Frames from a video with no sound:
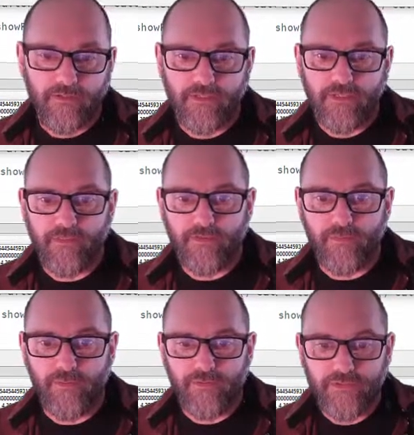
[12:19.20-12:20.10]
So these aren't
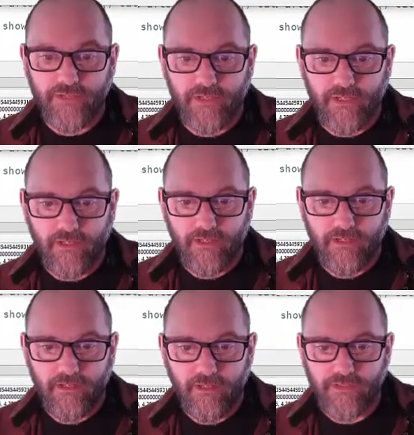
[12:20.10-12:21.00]
the most
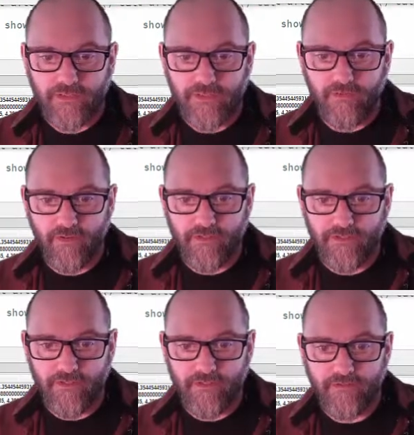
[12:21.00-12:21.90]
interesting
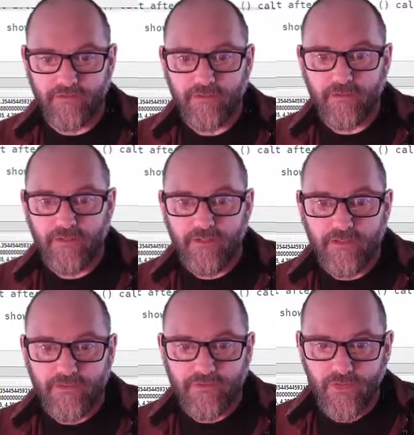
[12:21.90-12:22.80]
runs here.
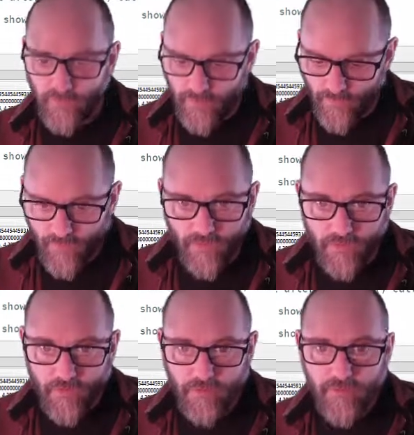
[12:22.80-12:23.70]
Let's try one
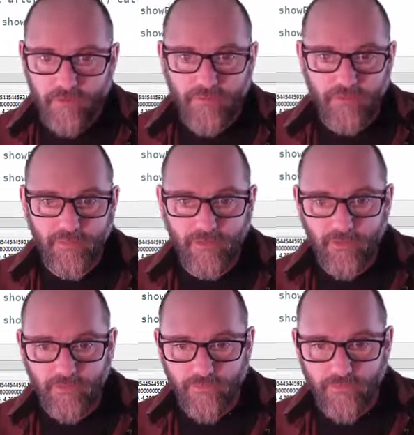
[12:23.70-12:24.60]
more. Maybe it'll
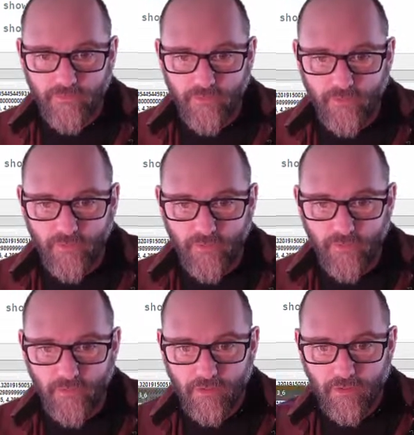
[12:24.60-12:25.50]
go for a few
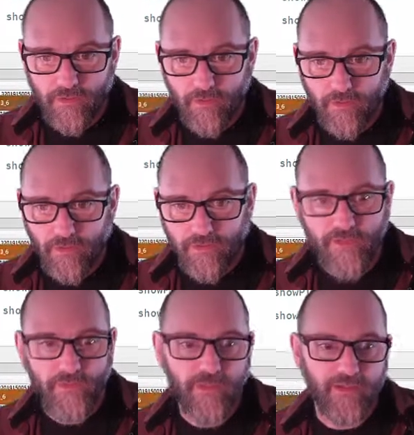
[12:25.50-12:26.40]
more.
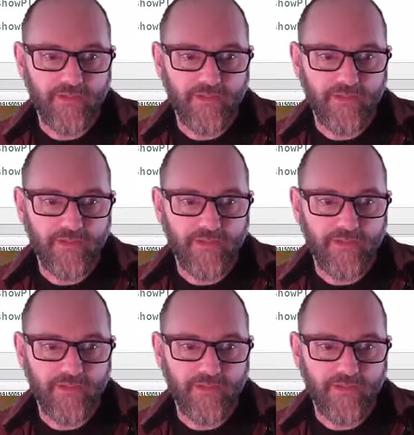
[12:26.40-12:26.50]
There we